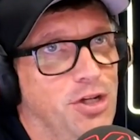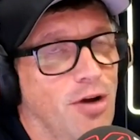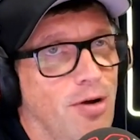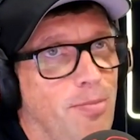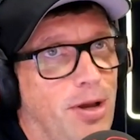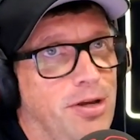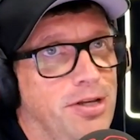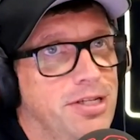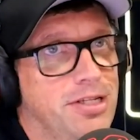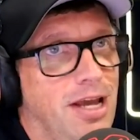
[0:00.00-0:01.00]
Jerry,
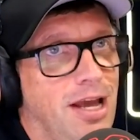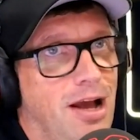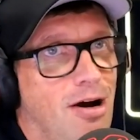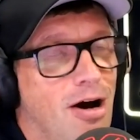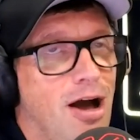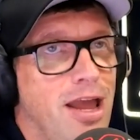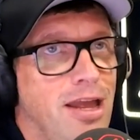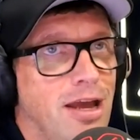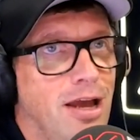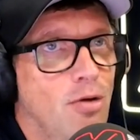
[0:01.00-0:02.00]
because
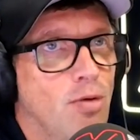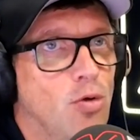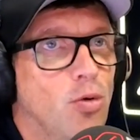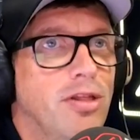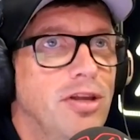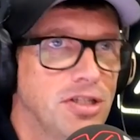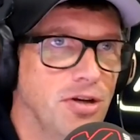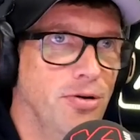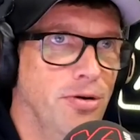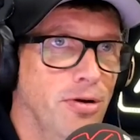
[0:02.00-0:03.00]
I recorded this
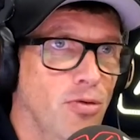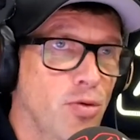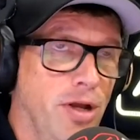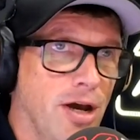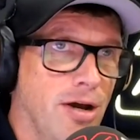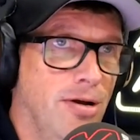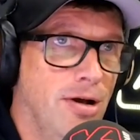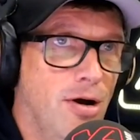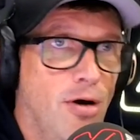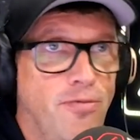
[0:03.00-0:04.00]
audio
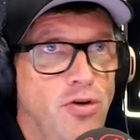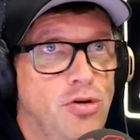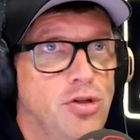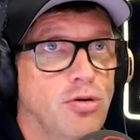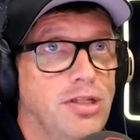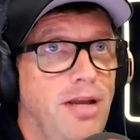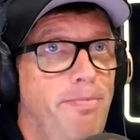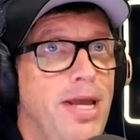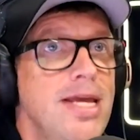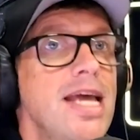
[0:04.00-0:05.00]
off News Talk
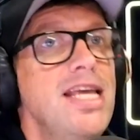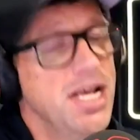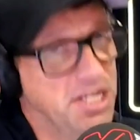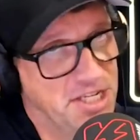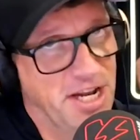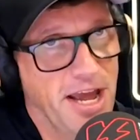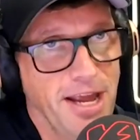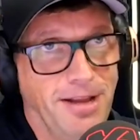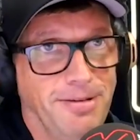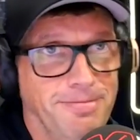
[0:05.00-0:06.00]
ZB yesterday.